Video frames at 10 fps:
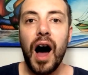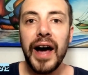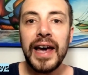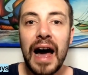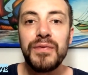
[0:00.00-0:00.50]

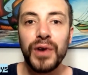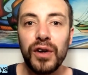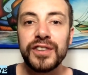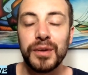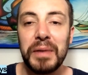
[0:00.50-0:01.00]
I have
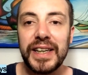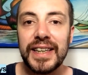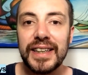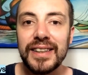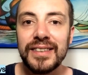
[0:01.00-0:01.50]
lost my
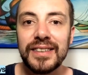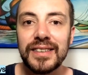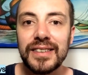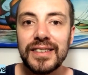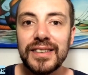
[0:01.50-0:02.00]
keys
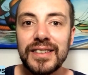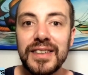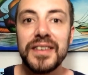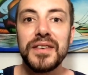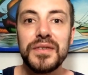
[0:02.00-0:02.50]

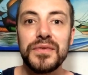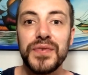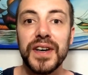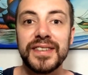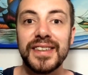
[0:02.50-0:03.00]

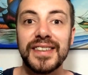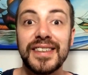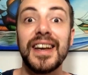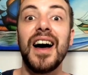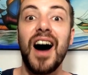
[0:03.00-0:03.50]

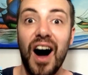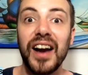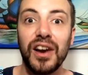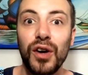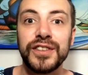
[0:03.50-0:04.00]
versus I
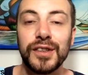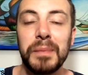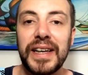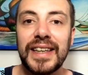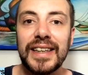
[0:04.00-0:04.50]
lost
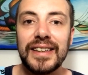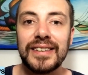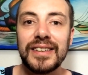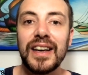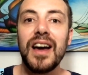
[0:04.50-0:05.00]
my
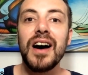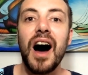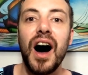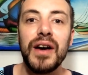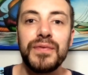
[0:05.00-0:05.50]
keys.
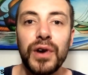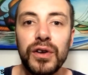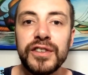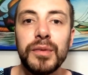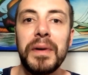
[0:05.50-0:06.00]
I've
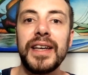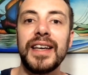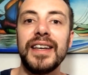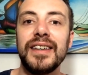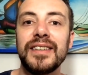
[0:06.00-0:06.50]
lost my
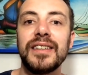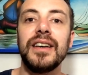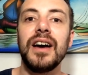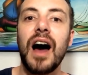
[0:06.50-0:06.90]
keys.